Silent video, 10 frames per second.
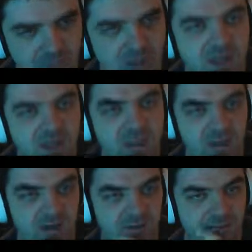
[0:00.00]

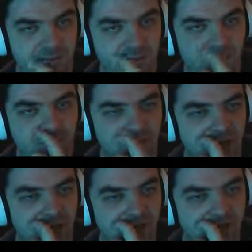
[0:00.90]
Similarly, for
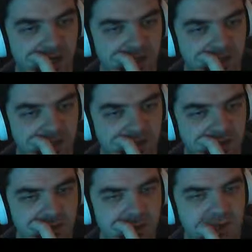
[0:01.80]
year 9,
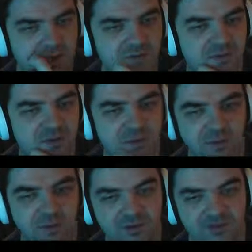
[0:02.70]
we'd get
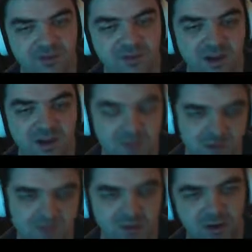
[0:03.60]
59.375, which
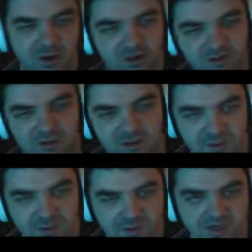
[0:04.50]
would round to be
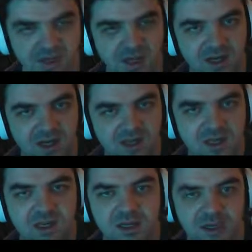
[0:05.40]
59.
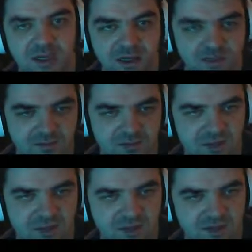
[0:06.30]
For the
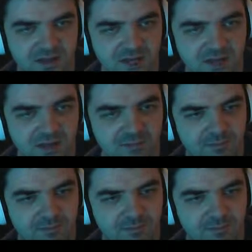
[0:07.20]
year 10,
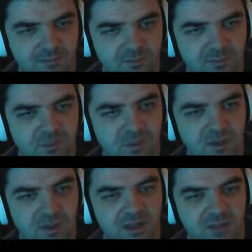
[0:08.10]
we'd
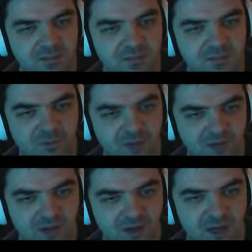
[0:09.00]
get
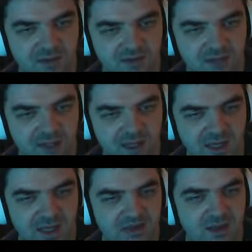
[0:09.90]
45 in the end.